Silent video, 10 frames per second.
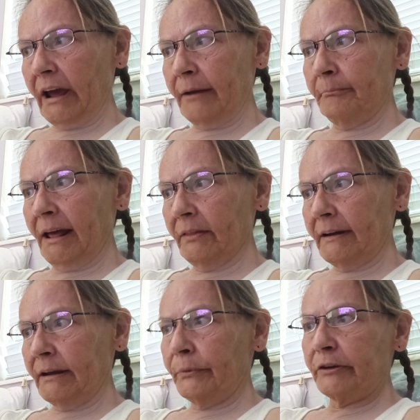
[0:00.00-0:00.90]
and
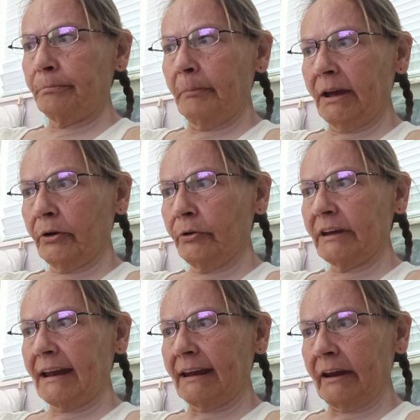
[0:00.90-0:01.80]
melody which mingled
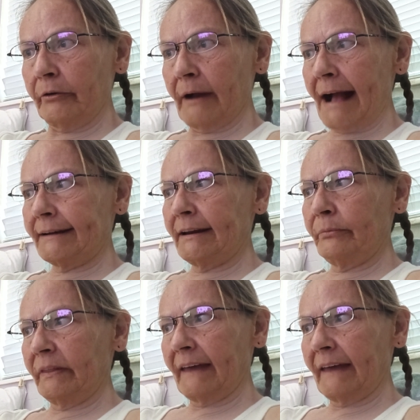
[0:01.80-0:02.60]
and interacted with